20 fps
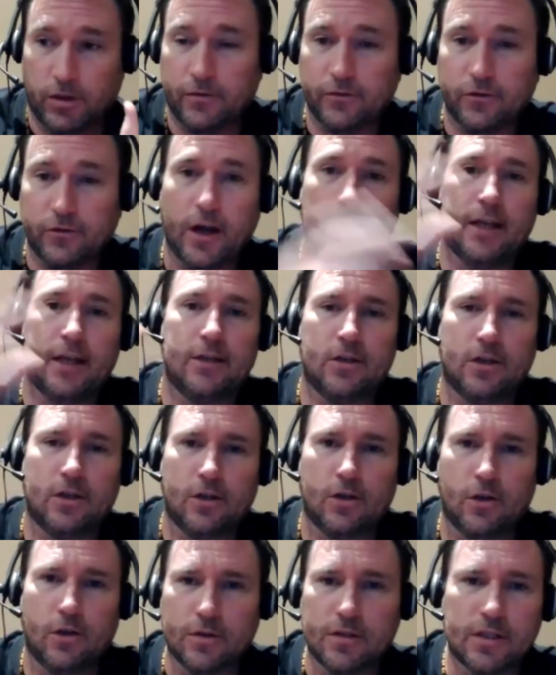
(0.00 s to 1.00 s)
a friend
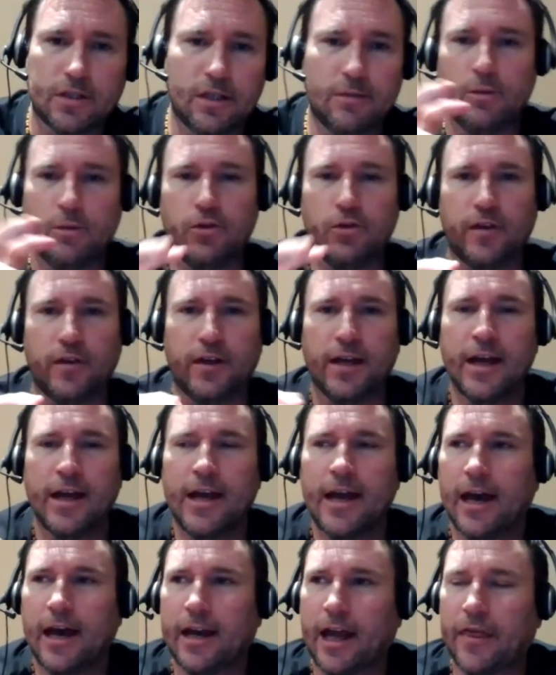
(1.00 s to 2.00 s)
or go see a movie.
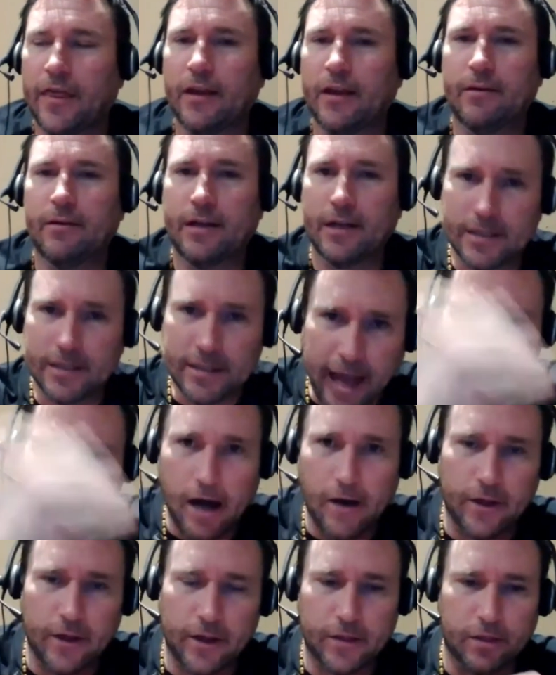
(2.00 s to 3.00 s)
And I think because
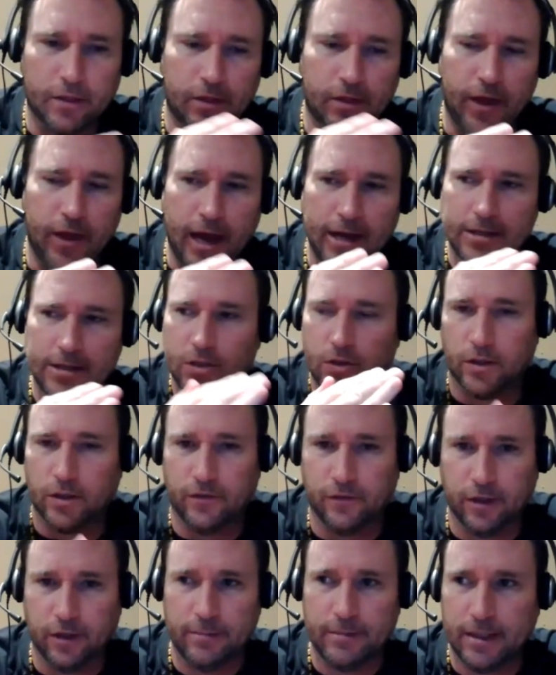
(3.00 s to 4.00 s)
now that's sort
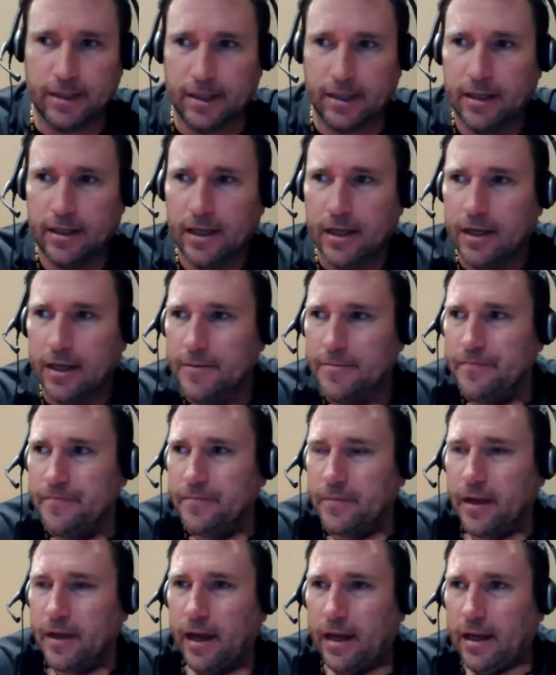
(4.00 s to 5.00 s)
of limited,
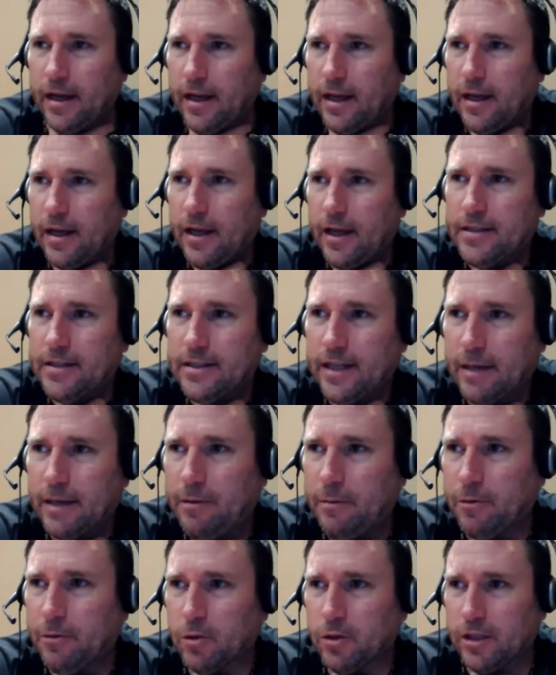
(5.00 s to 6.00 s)
and it's like
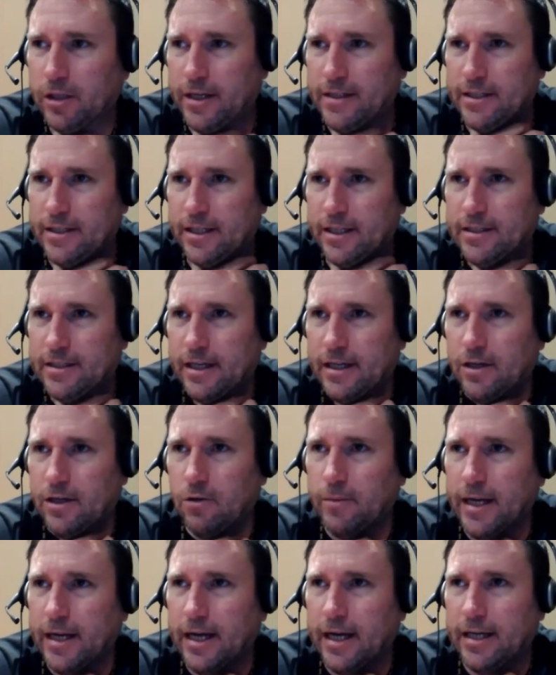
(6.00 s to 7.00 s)
people are realizing it's like,
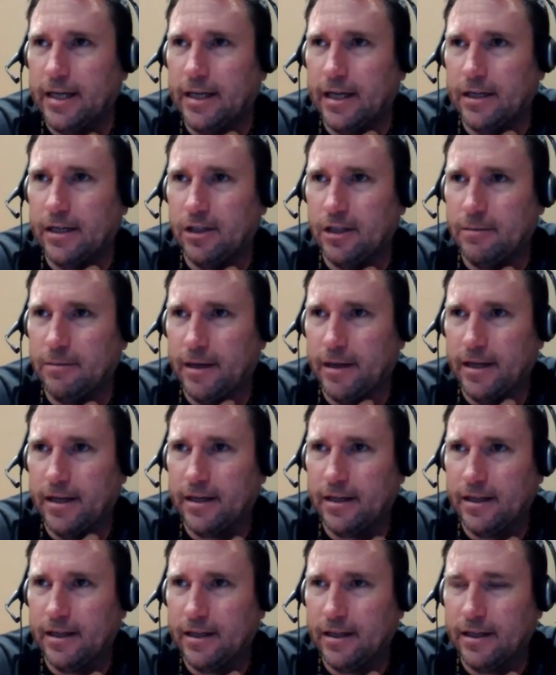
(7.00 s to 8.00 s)
oh my God, not only am
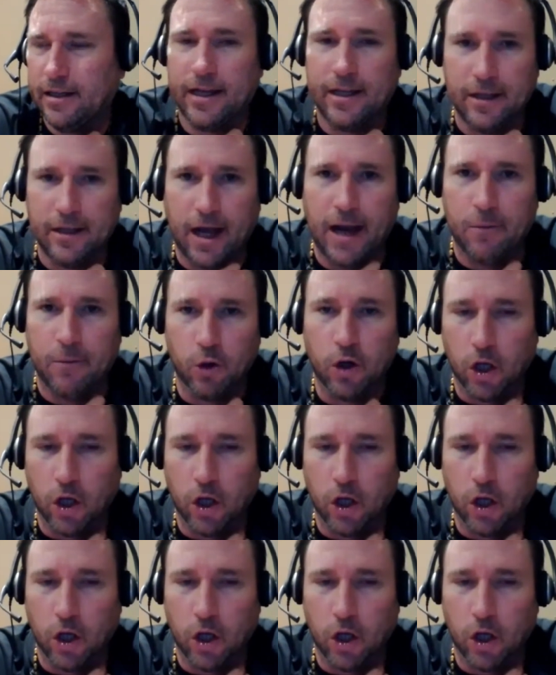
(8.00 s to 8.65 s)
I like we're